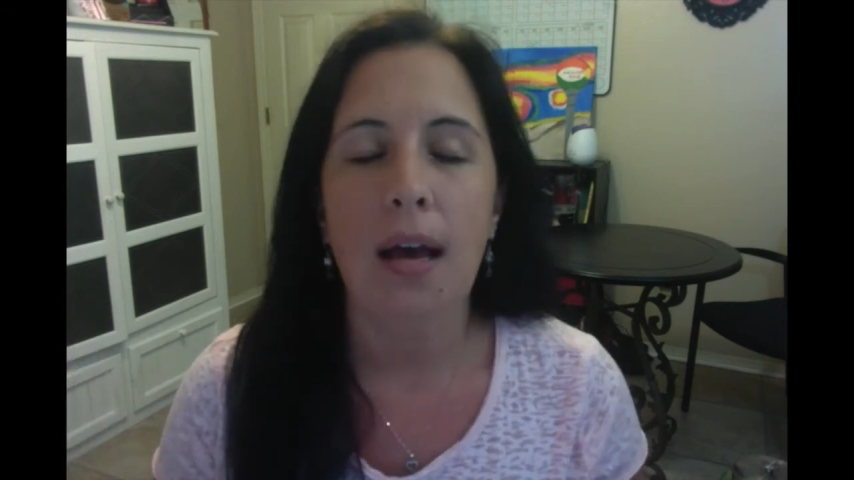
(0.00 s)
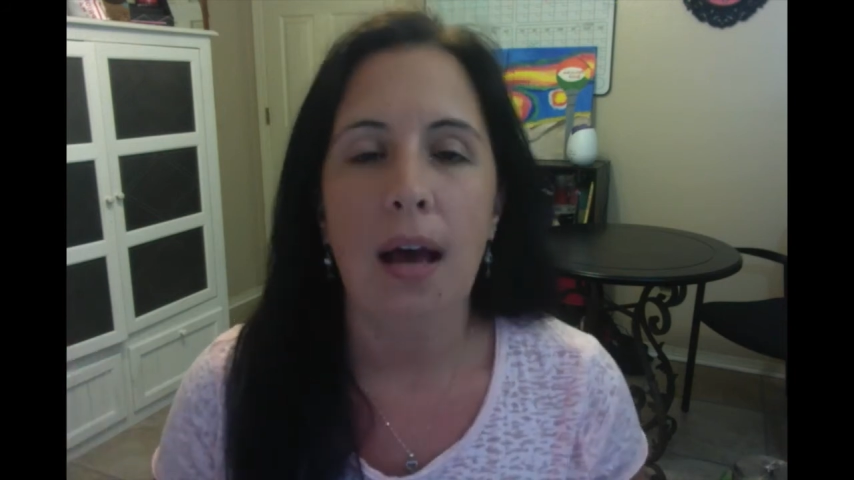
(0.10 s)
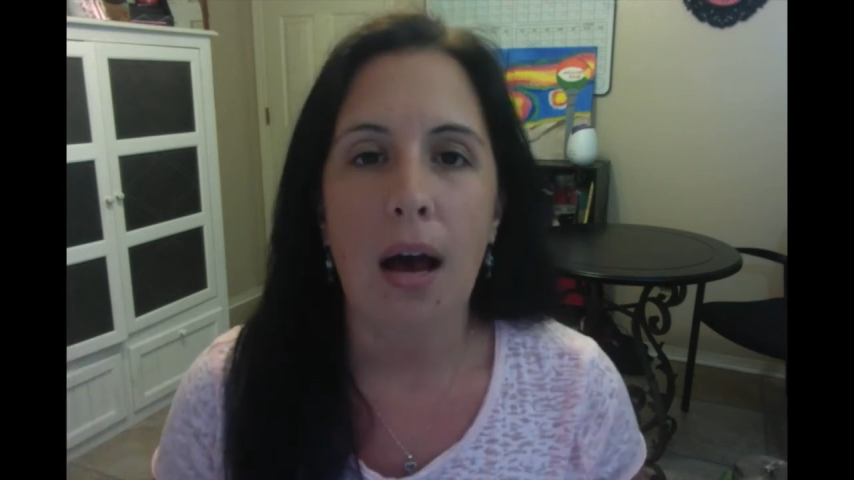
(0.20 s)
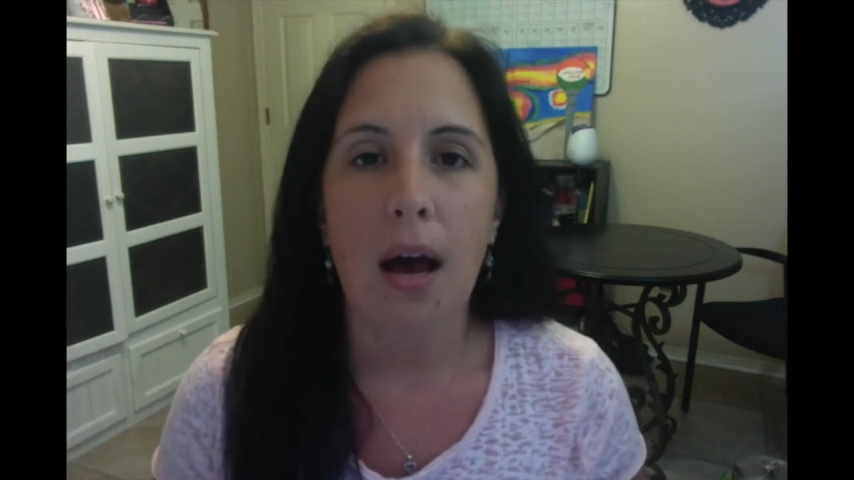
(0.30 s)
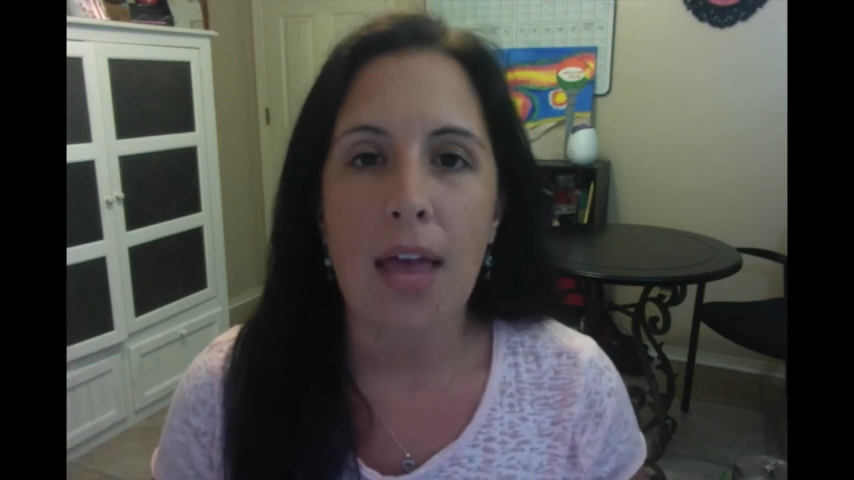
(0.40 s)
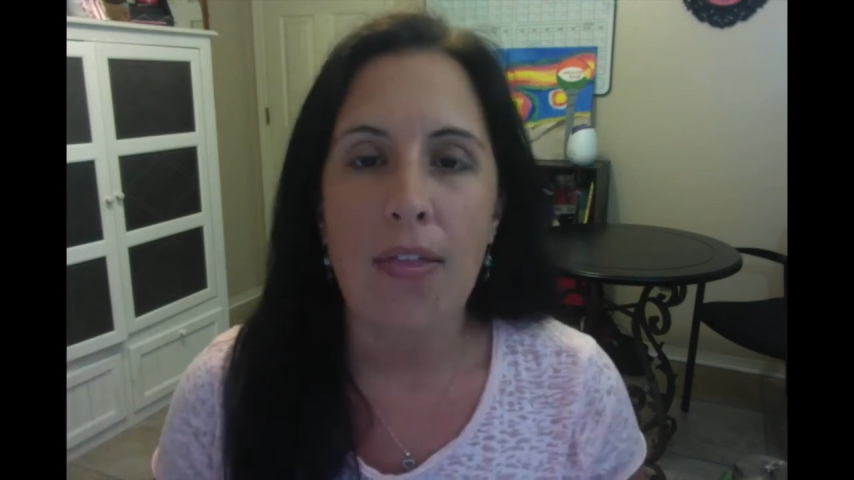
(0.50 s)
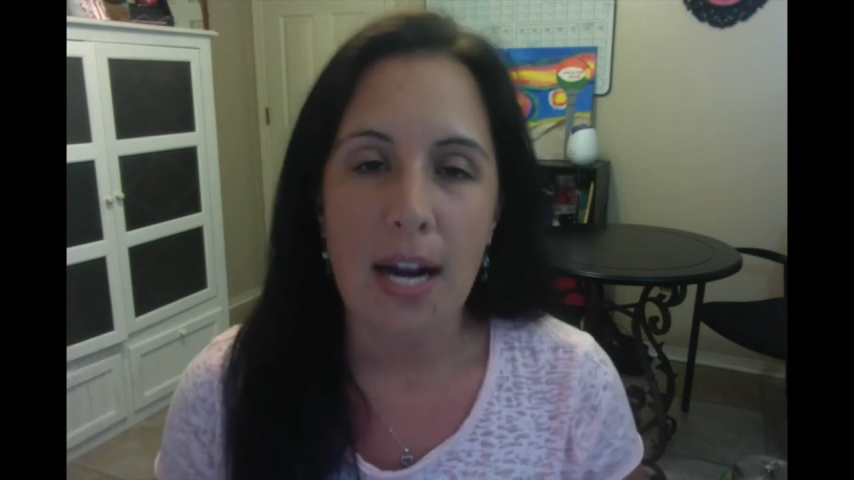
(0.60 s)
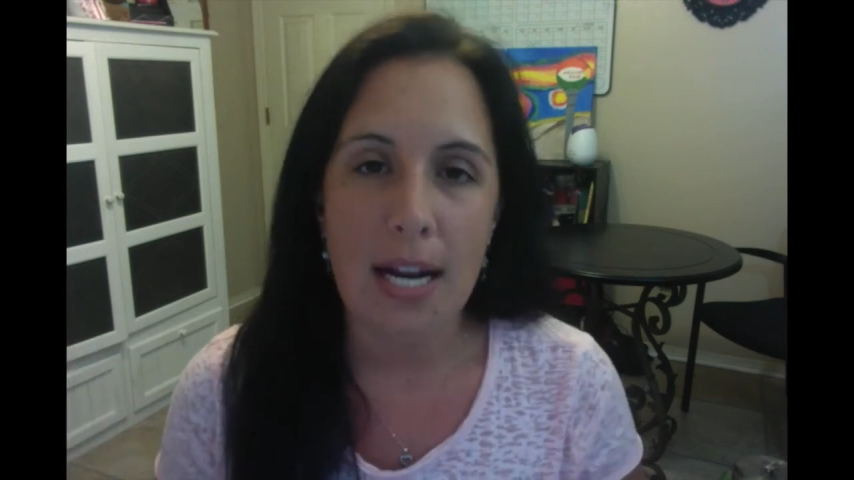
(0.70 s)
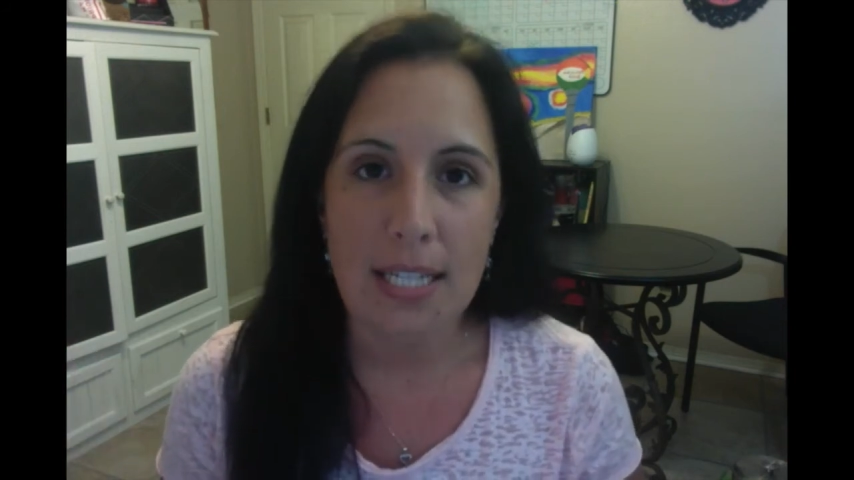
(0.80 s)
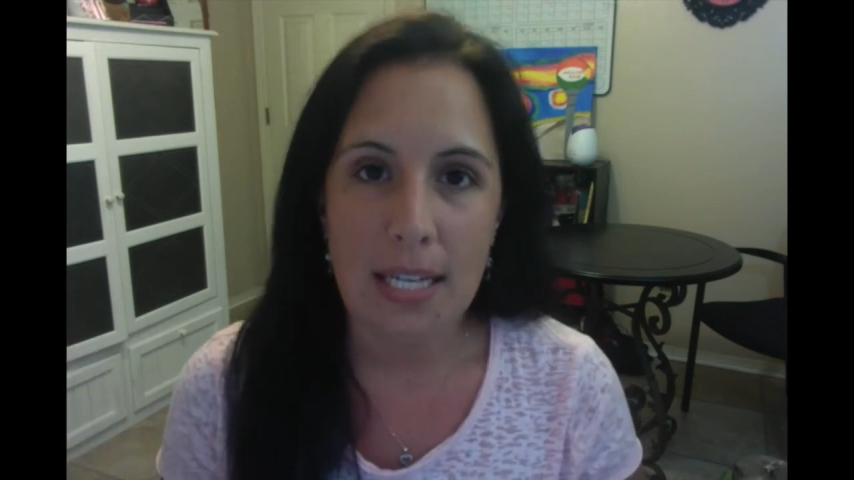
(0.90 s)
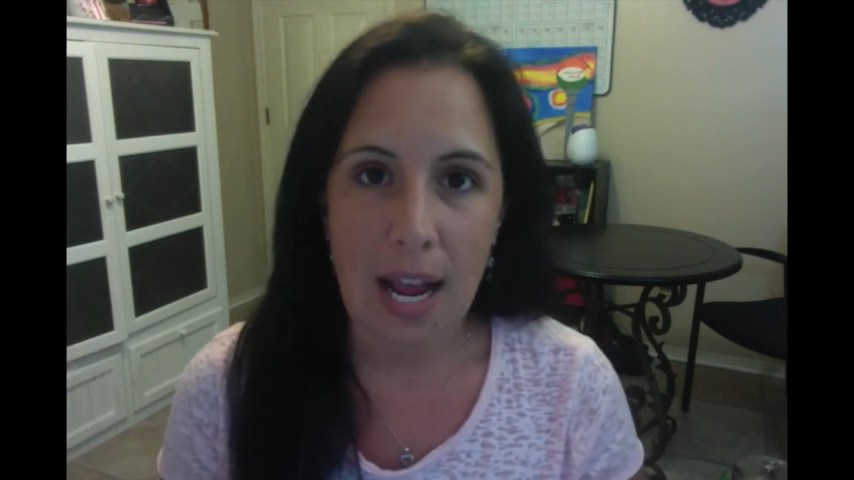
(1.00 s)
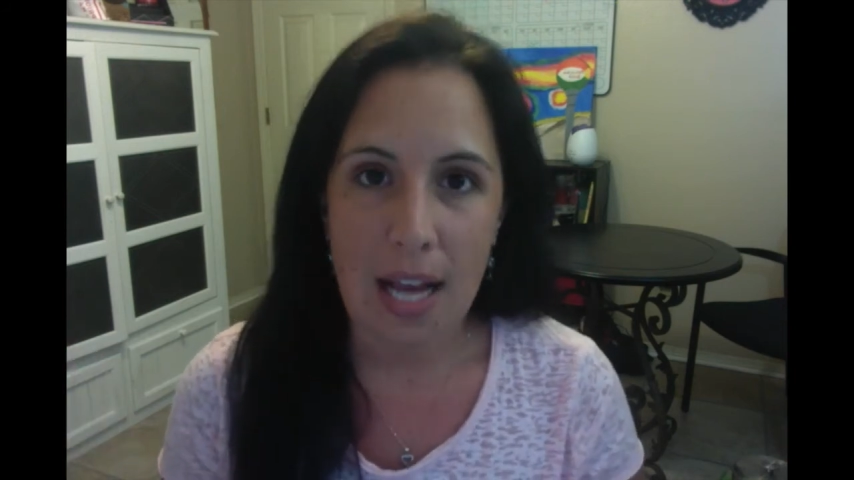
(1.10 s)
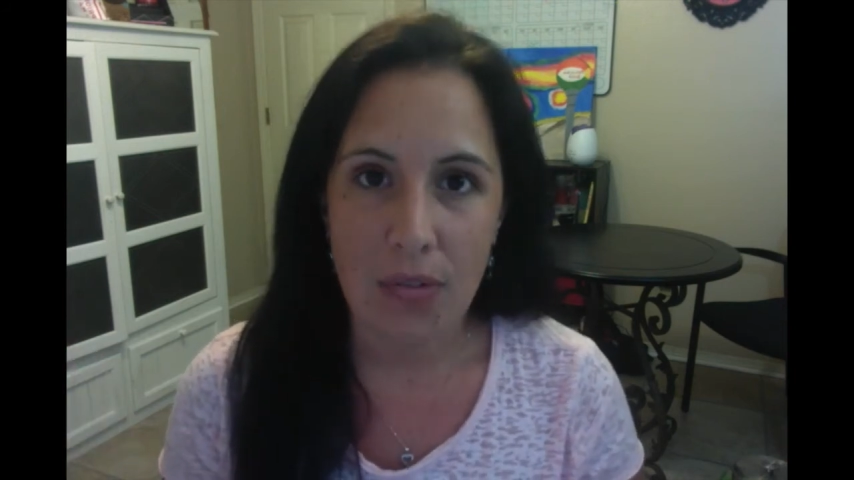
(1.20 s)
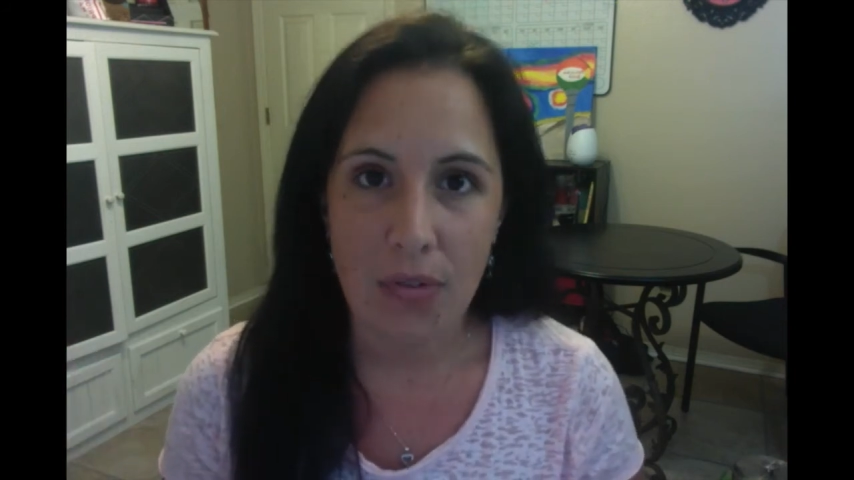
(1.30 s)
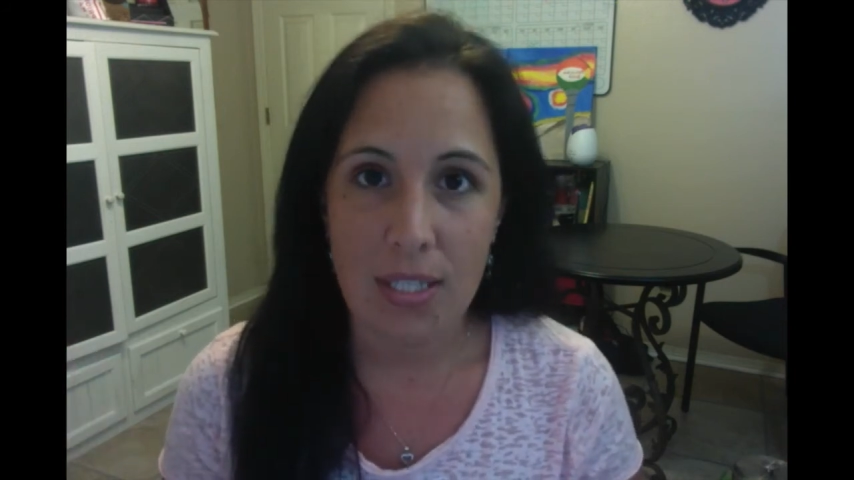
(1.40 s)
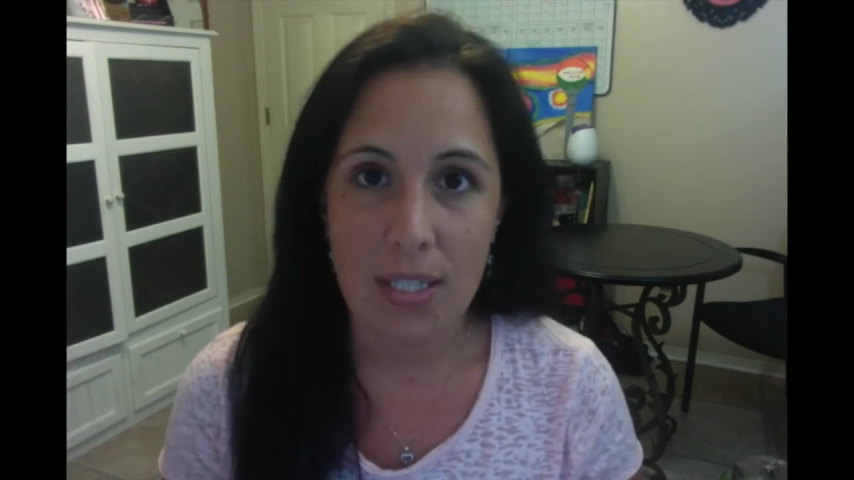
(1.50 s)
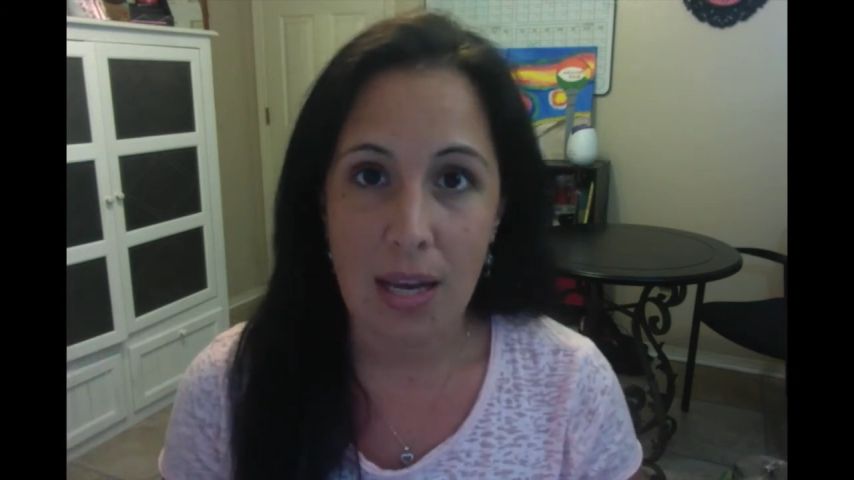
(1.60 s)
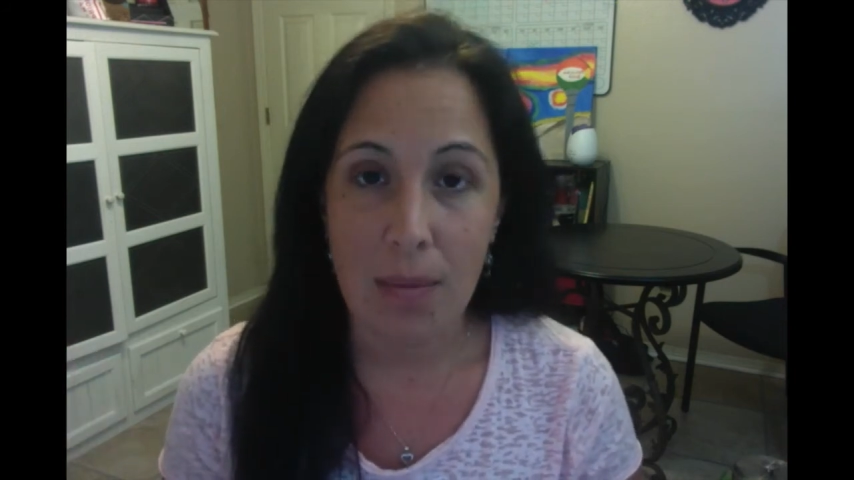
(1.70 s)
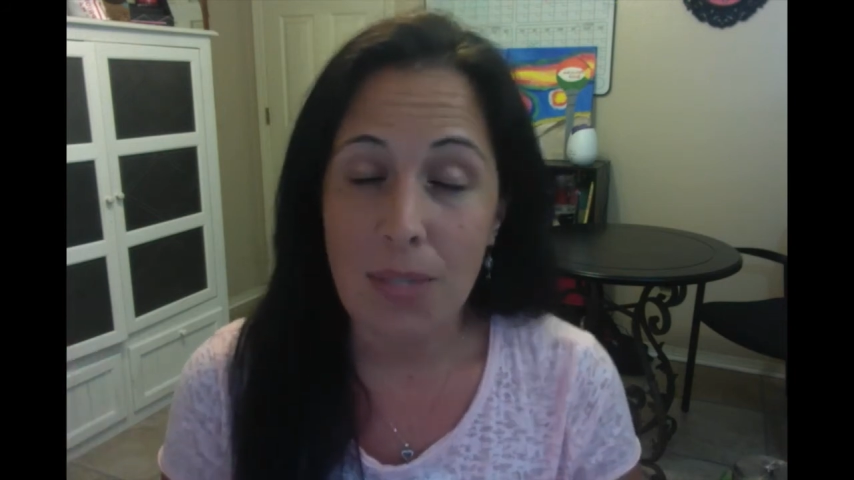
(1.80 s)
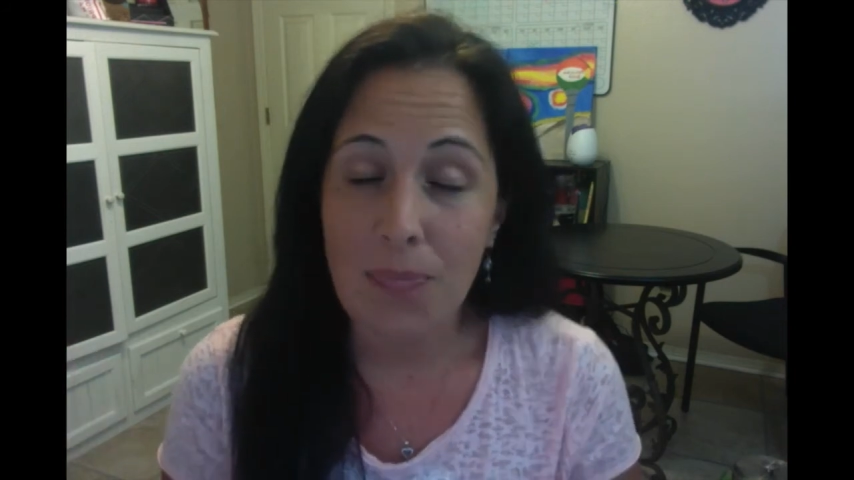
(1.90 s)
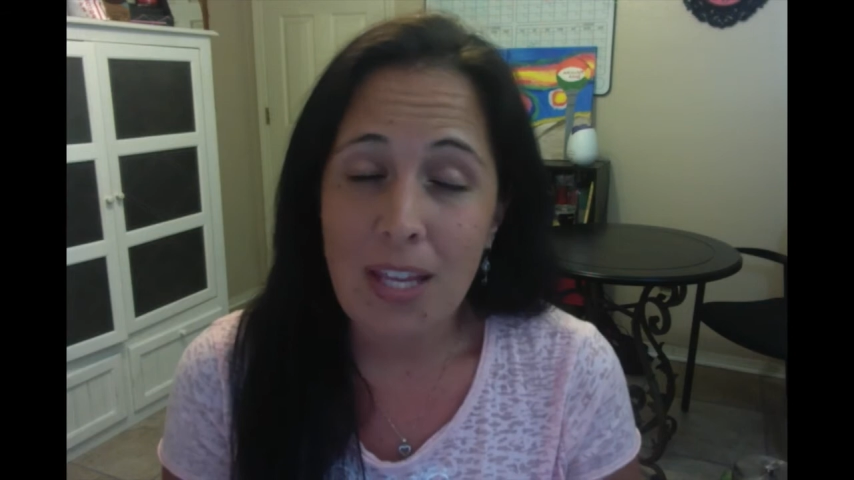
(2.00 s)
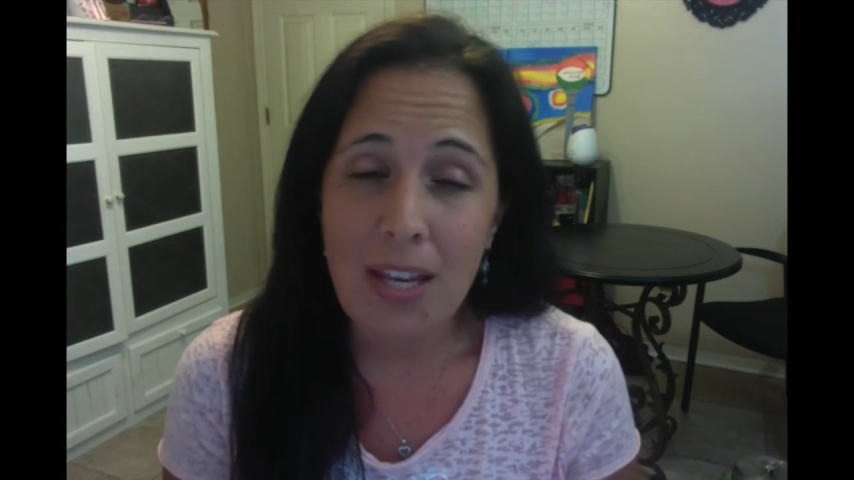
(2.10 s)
and then I did ask for the stamps.